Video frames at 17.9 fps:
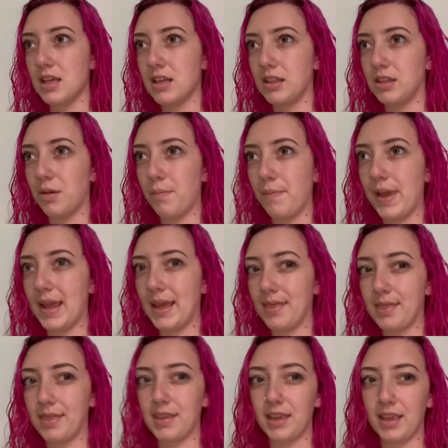the
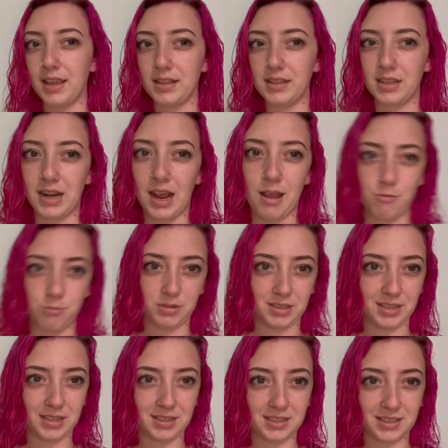main thing that I
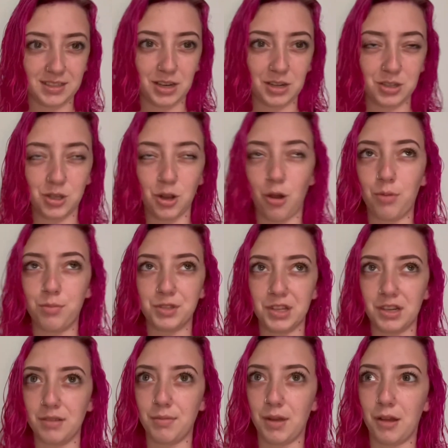was so
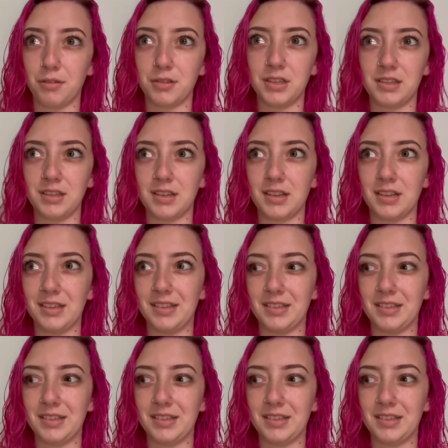upset about, is because